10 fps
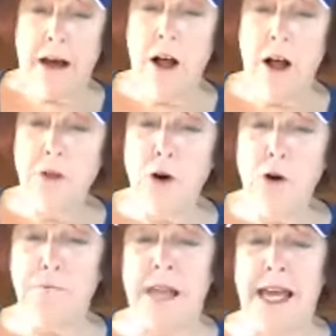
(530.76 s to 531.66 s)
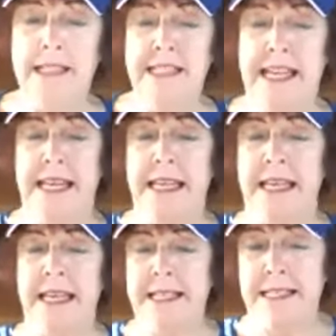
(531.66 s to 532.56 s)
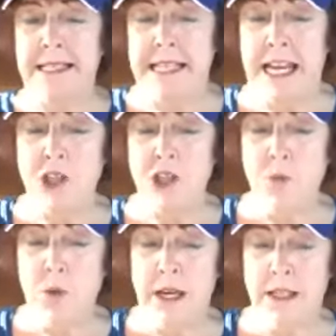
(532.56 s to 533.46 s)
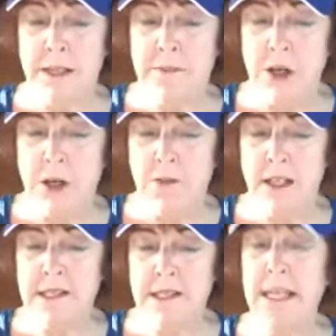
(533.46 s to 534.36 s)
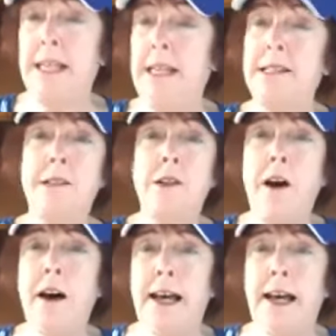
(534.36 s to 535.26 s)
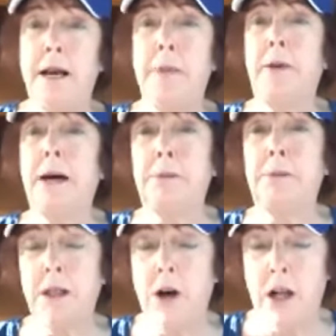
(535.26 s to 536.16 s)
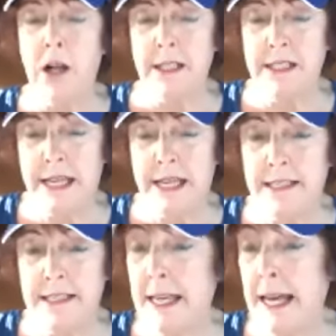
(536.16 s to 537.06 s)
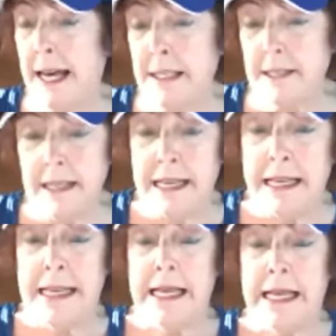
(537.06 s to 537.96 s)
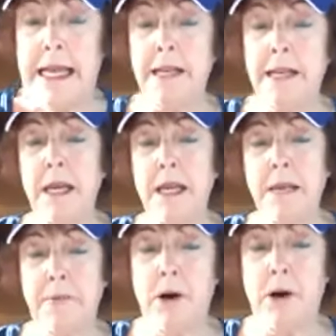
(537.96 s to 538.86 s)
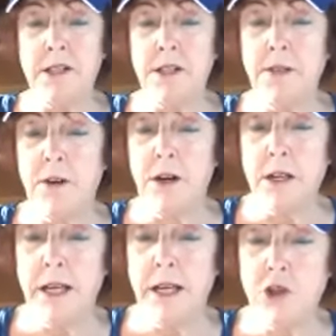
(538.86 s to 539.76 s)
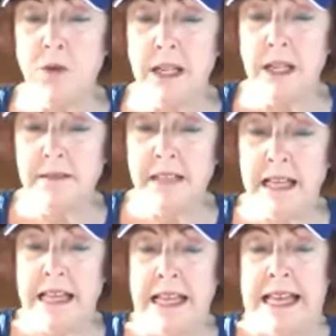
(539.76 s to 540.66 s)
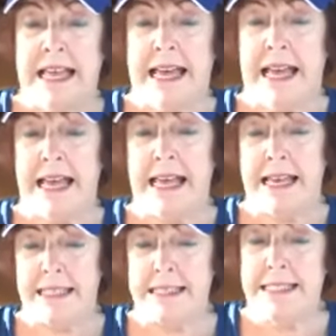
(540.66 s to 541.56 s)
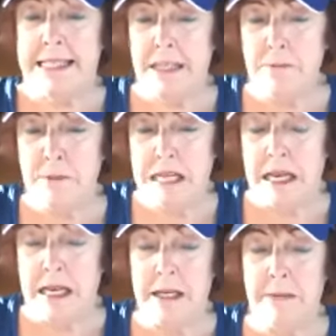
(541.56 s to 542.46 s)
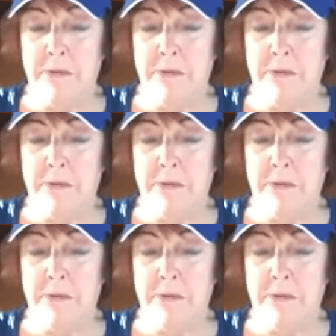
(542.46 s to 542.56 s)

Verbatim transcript: Although Flag Day is a nationwide observance, it is not a public holiday yet in many parts of our country. It did become